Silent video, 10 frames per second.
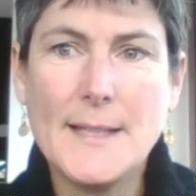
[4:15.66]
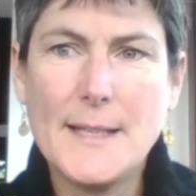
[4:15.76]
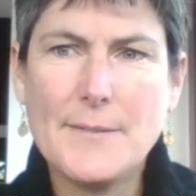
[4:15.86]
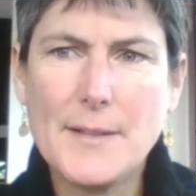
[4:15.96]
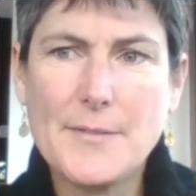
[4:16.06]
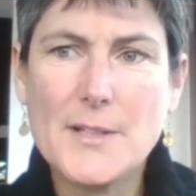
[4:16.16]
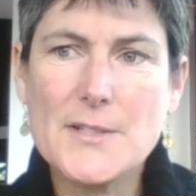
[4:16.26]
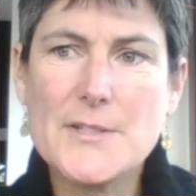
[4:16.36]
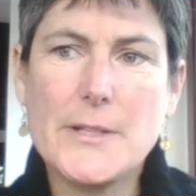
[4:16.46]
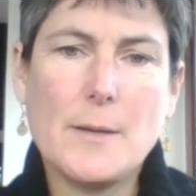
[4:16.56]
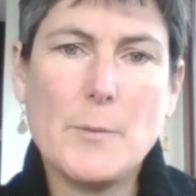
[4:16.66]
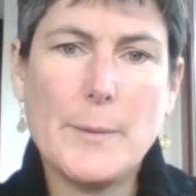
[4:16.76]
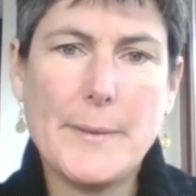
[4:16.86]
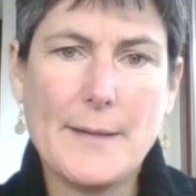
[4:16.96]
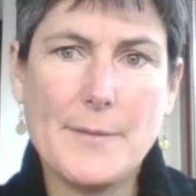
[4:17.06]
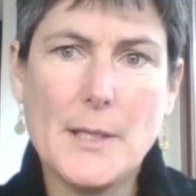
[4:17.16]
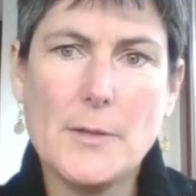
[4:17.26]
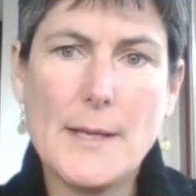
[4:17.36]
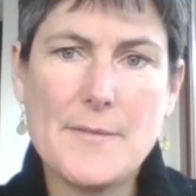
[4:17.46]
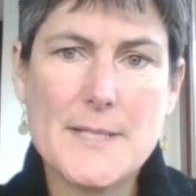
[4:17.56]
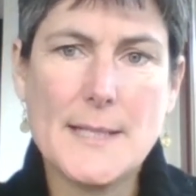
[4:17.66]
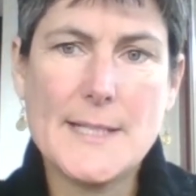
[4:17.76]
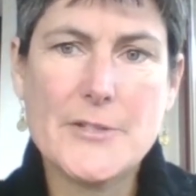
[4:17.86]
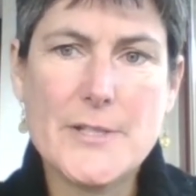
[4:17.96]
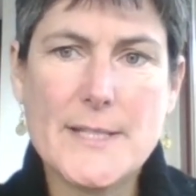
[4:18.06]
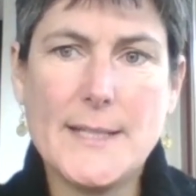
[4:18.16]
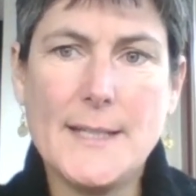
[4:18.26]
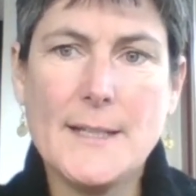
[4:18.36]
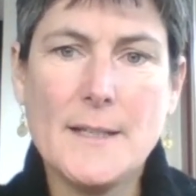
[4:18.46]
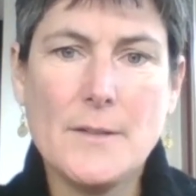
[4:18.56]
Even if girls or young women have low levels of literacy,